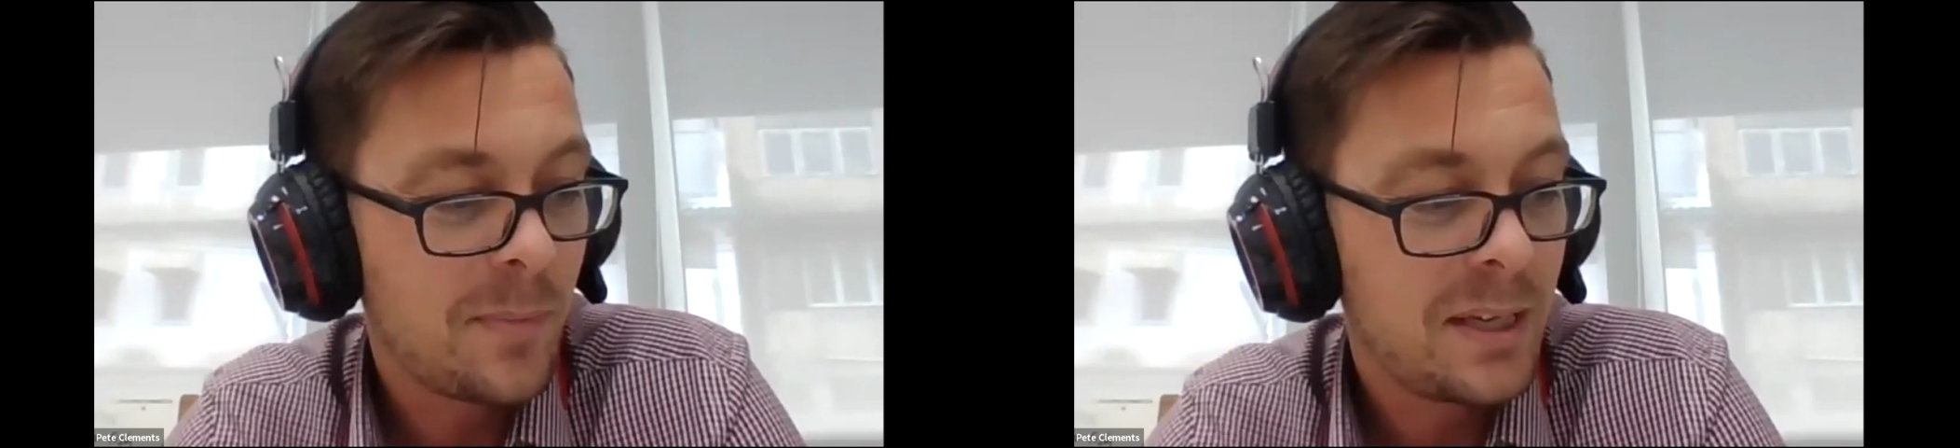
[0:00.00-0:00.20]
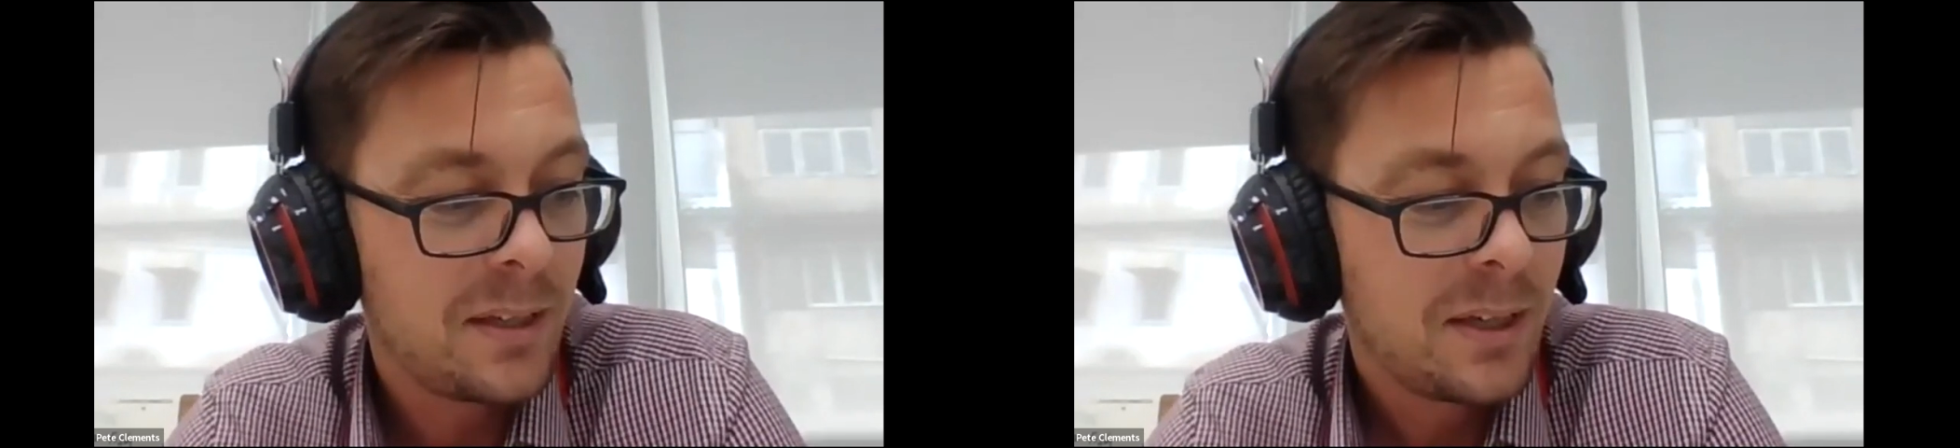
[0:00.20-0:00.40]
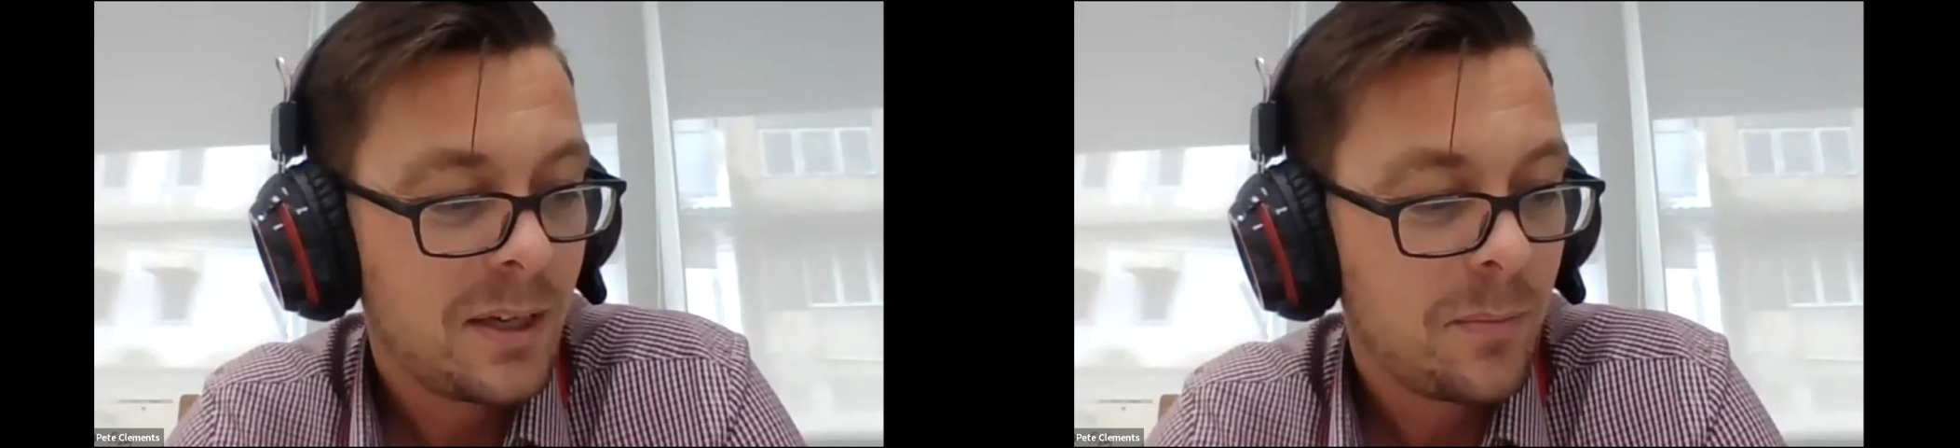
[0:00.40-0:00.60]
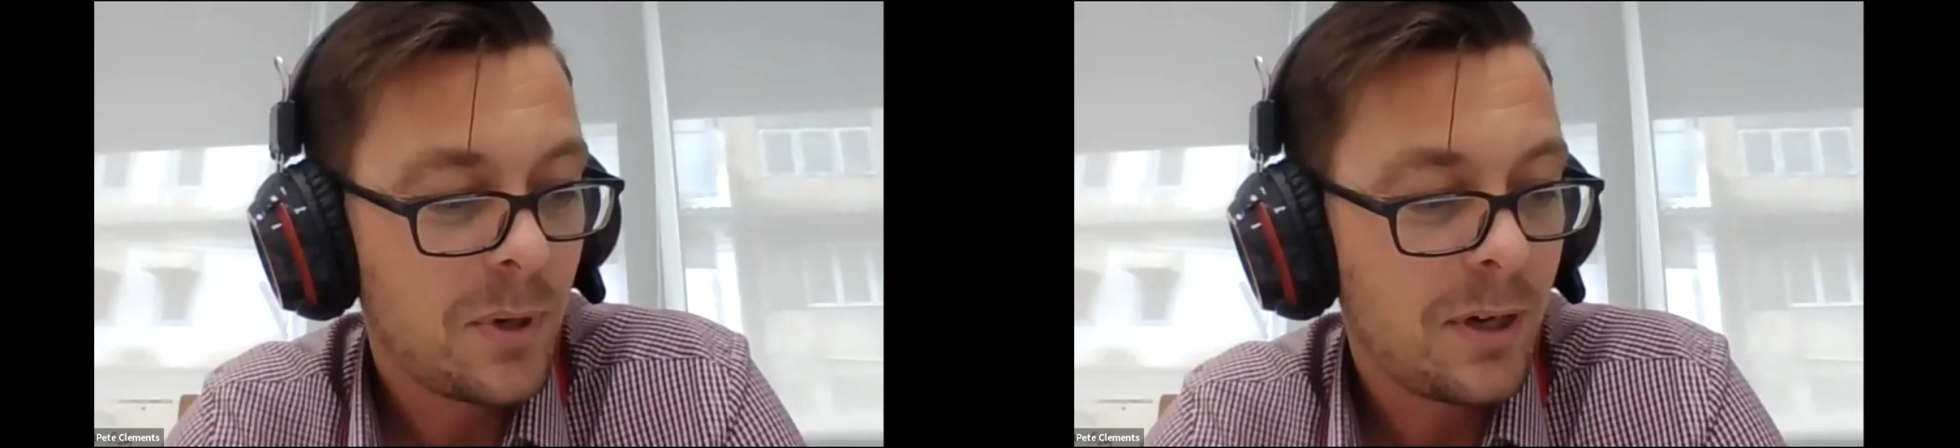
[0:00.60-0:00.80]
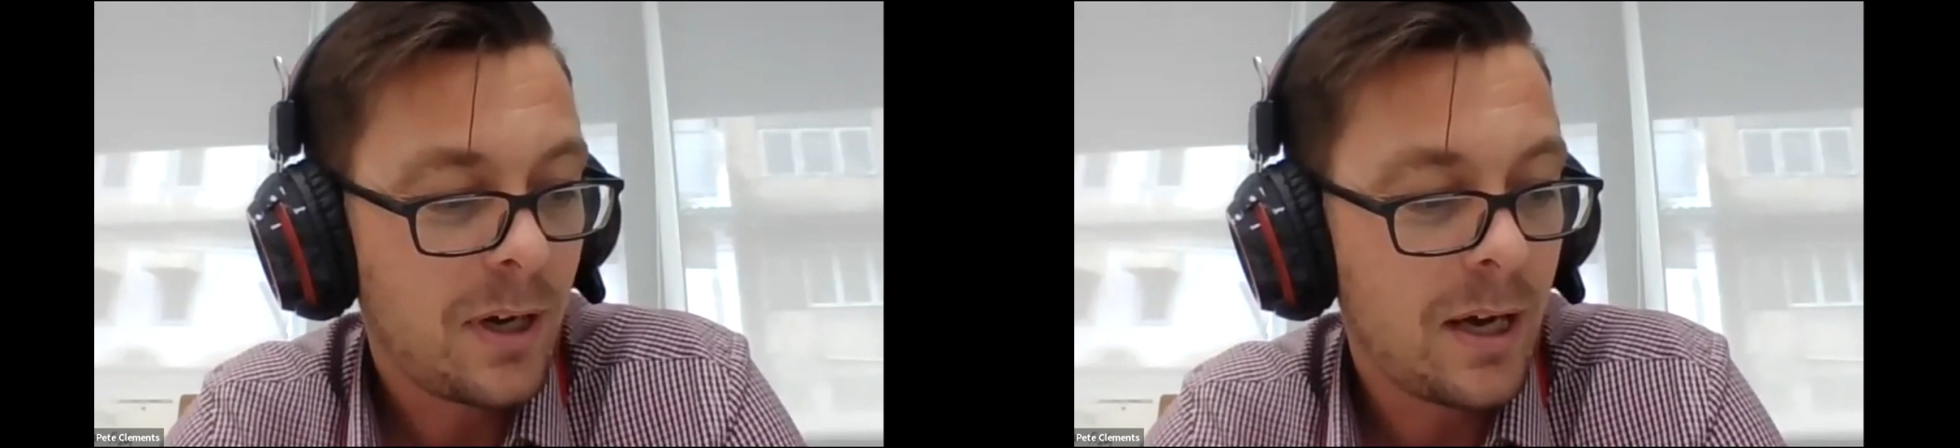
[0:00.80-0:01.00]
for
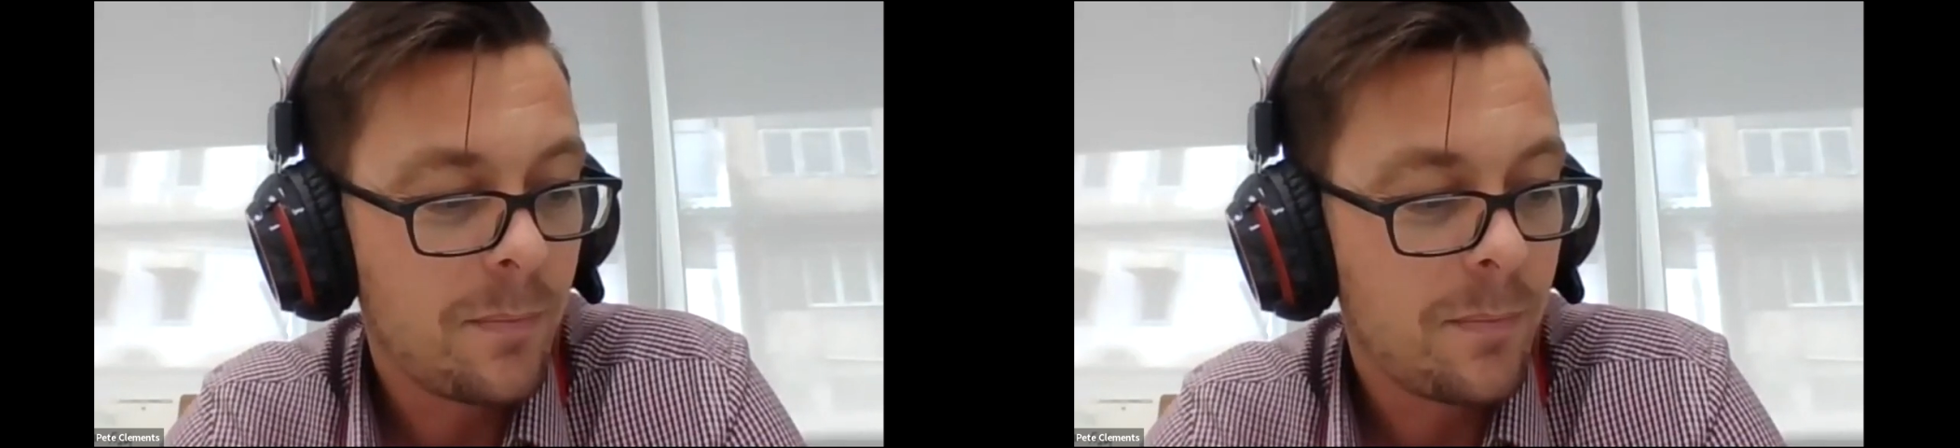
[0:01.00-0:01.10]
me.